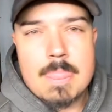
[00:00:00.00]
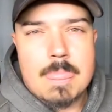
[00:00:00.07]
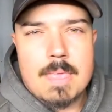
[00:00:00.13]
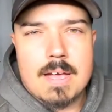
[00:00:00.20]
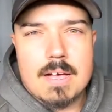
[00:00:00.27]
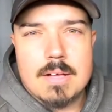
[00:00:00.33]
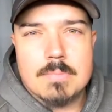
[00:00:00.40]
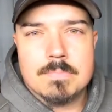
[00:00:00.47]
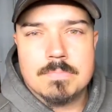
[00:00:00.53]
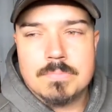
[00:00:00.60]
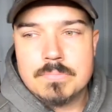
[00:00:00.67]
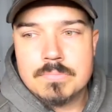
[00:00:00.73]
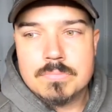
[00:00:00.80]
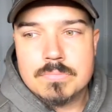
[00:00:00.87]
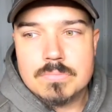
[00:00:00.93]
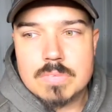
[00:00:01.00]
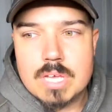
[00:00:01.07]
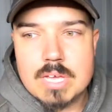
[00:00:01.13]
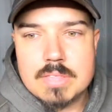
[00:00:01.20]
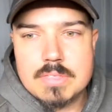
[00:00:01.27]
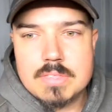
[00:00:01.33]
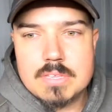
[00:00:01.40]

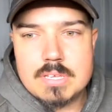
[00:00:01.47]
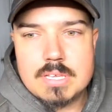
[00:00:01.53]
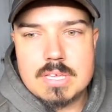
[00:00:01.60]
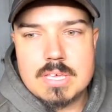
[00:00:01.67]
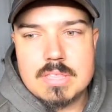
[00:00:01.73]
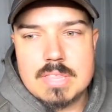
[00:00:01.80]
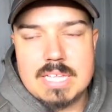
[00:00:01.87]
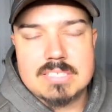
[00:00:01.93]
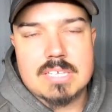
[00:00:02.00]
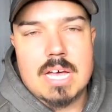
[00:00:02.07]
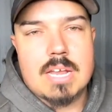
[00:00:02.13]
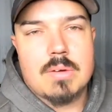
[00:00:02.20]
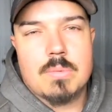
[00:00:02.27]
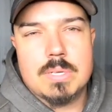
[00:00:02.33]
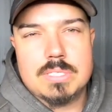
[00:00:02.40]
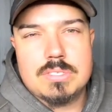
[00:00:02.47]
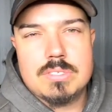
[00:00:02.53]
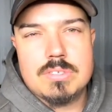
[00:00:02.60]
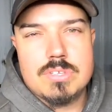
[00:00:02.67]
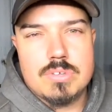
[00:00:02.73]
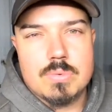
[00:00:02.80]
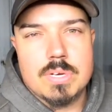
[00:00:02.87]
and that's kind of what
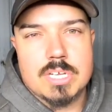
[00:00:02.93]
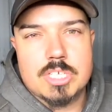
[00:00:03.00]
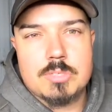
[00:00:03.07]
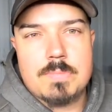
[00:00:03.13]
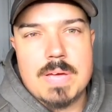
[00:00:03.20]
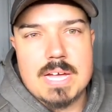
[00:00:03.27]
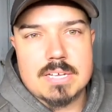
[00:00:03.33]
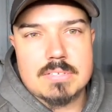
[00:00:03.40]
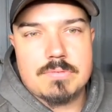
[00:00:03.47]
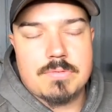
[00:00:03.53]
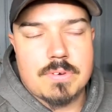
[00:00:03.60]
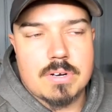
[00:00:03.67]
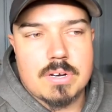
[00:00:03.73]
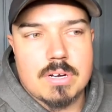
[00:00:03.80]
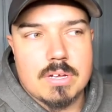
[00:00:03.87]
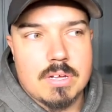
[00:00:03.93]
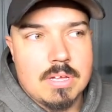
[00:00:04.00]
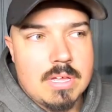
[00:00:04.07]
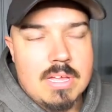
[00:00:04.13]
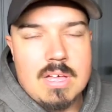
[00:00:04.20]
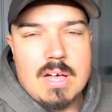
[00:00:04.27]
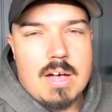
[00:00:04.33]
you would expect for
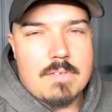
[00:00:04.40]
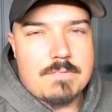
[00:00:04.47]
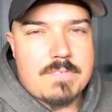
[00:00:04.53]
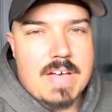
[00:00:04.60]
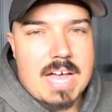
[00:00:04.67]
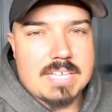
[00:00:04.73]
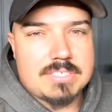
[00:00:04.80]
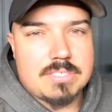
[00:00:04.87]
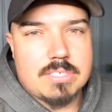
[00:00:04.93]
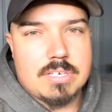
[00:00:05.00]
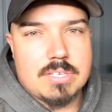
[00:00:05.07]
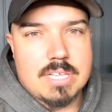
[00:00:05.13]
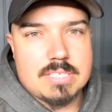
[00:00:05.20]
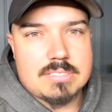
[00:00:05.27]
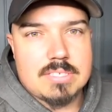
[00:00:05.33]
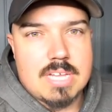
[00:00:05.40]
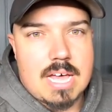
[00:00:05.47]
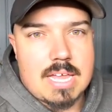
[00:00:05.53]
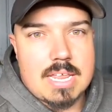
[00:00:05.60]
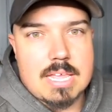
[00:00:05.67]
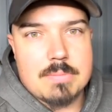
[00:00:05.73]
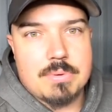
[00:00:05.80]
a fastener that's
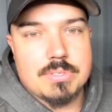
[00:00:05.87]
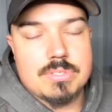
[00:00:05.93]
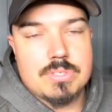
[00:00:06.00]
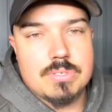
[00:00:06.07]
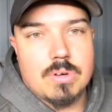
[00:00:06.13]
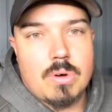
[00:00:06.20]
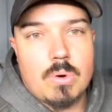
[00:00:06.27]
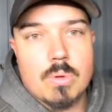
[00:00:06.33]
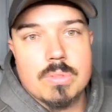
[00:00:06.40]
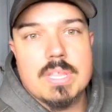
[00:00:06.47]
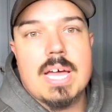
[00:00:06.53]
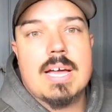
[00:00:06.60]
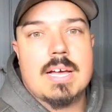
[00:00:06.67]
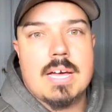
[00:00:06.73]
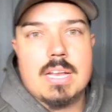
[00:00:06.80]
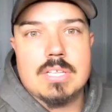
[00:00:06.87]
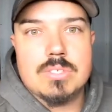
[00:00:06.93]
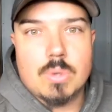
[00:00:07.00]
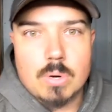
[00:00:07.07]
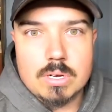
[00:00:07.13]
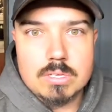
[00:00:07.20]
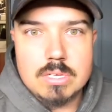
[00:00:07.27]
not able to hold that kind of
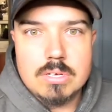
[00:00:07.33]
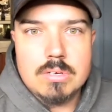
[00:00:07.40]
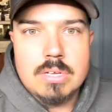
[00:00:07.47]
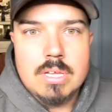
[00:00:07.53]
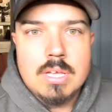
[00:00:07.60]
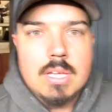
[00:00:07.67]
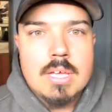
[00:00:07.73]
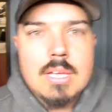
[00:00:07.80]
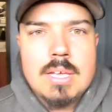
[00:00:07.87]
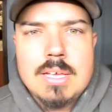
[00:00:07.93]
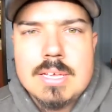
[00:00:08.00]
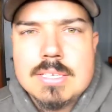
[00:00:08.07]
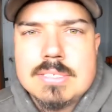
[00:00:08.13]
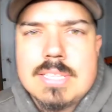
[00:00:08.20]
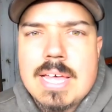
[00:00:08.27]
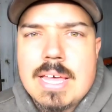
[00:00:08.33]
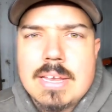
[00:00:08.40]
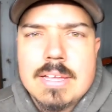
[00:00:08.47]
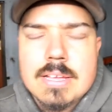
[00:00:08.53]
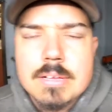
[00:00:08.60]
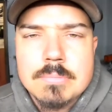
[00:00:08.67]
torque load, is that